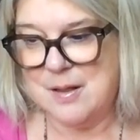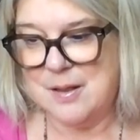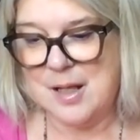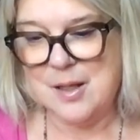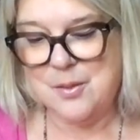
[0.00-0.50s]

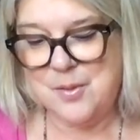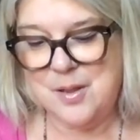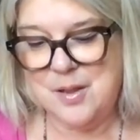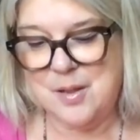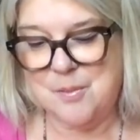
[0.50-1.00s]

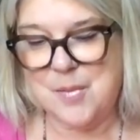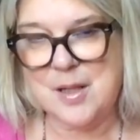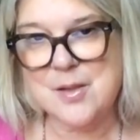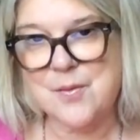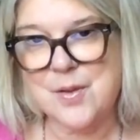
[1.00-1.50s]
Catherine
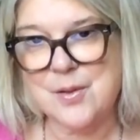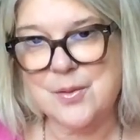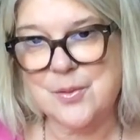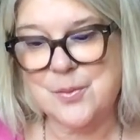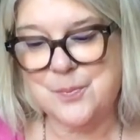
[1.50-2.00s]

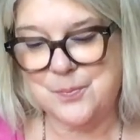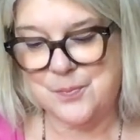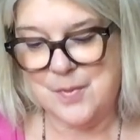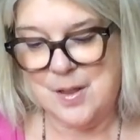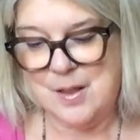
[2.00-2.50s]
Mansfield.
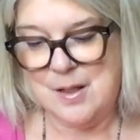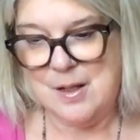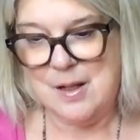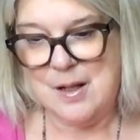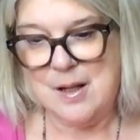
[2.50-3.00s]

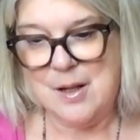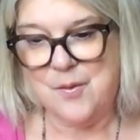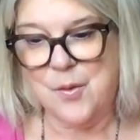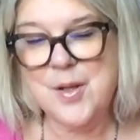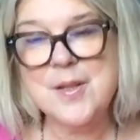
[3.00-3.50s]

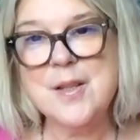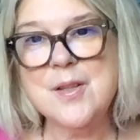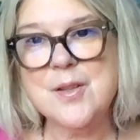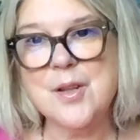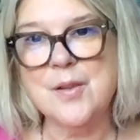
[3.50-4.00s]

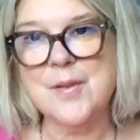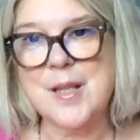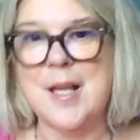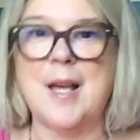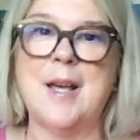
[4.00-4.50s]
Voices of
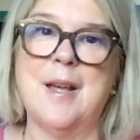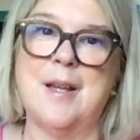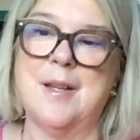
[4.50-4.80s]
the Air.